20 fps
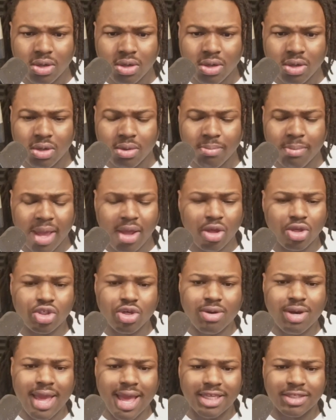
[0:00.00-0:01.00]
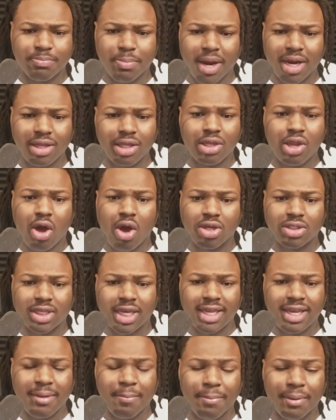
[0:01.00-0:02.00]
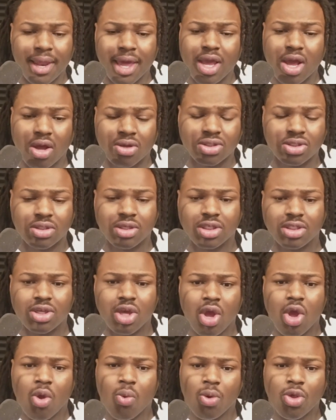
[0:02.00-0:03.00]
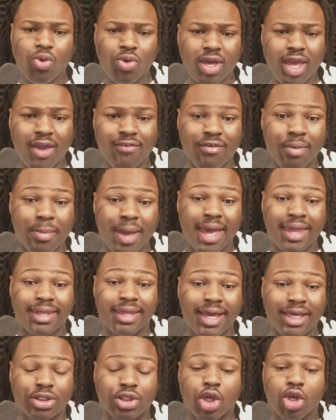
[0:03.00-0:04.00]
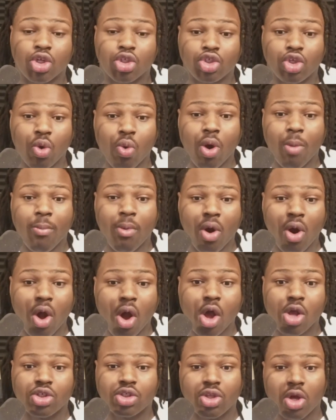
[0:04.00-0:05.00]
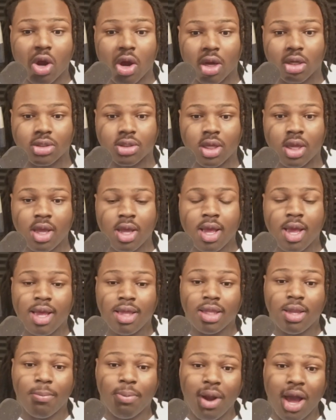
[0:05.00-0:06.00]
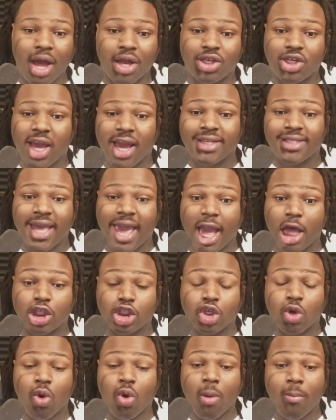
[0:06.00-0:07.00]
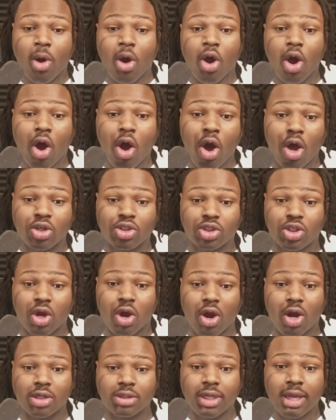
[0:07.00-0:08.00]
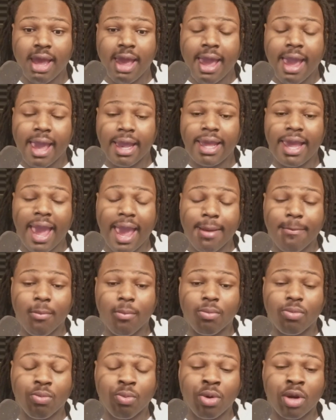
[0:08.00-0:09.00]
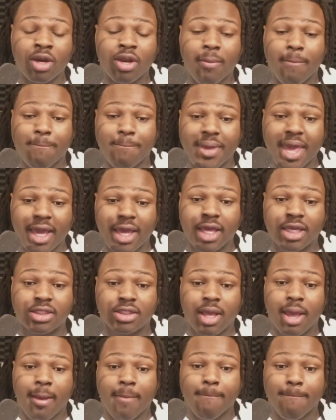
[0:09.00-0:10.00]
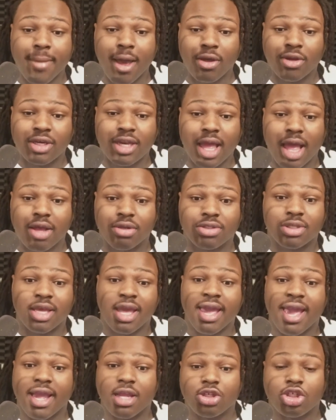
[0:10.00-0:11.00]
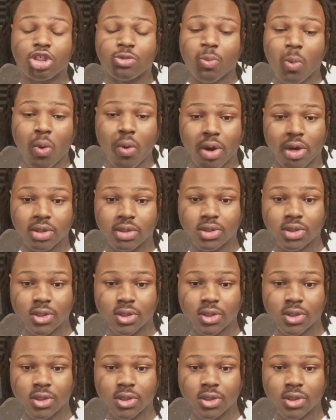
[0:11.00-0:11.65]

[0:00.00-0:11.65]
Michael Jordan has barely lost any playoff series when you give him at least two or more All Stars. LeBron James had two or more All Stars, and he had one of the biggest meltdowns in sports.